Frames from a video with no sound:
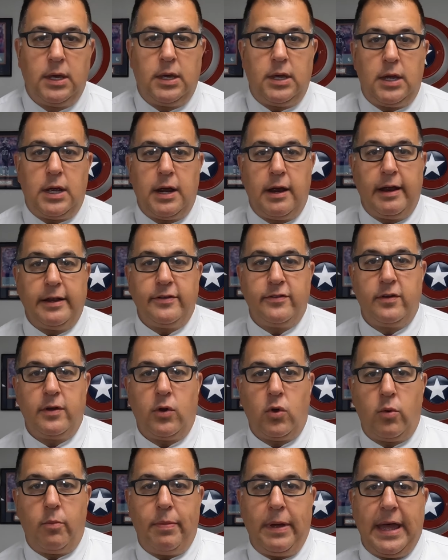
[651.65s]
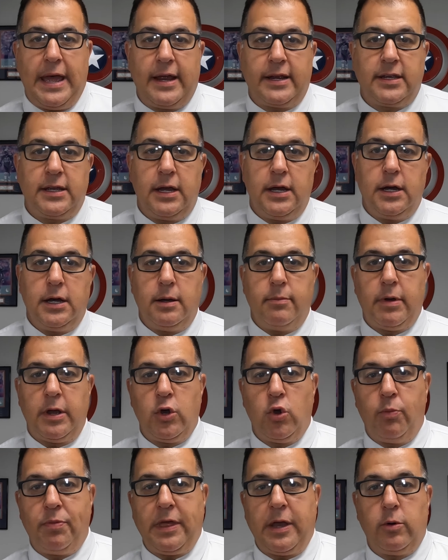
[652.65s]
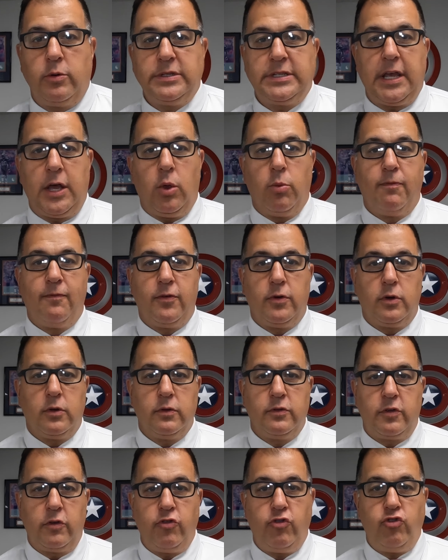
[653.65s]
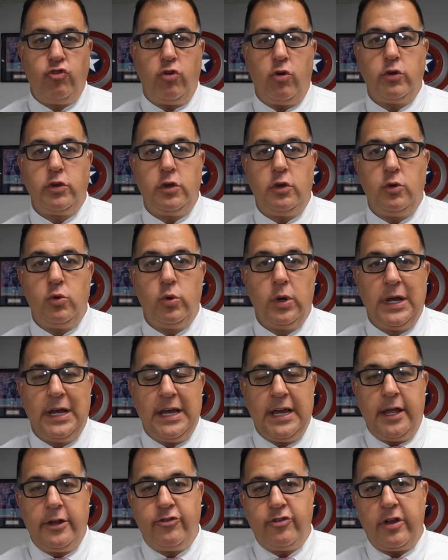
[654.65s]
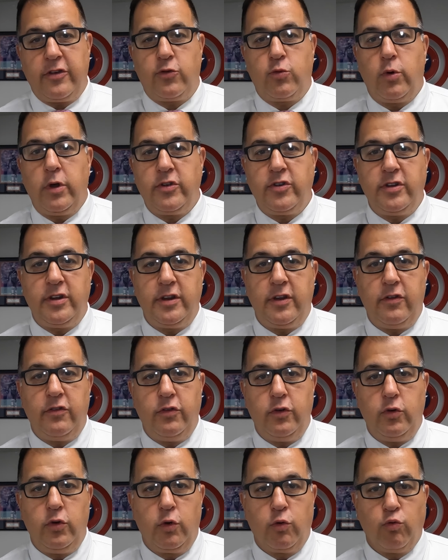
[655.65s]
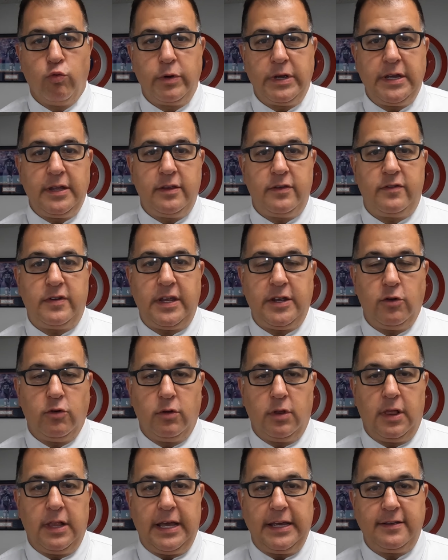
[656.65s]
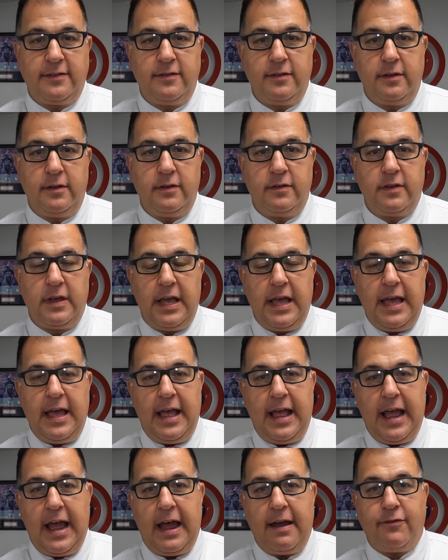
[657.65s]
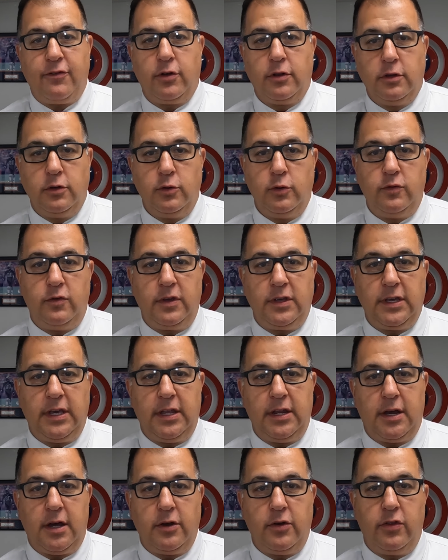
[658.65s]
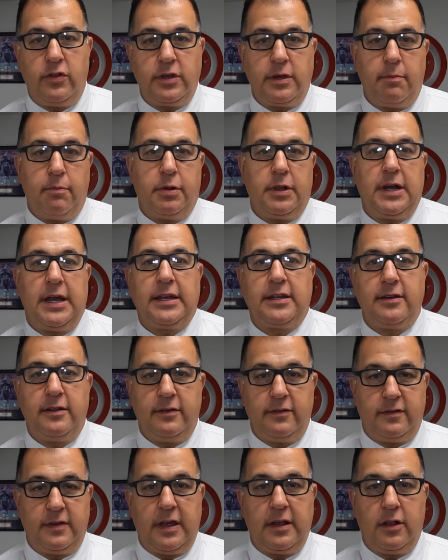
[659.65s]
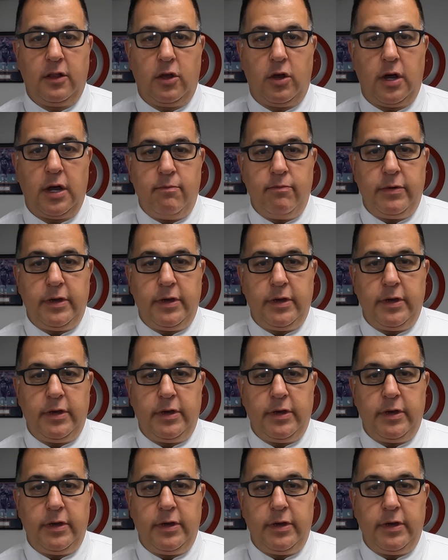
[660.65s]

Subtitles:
All right, so now I'm back. I hope that was helpful to show you just what you need to do to reinstate your license after losing it under the implied consent law.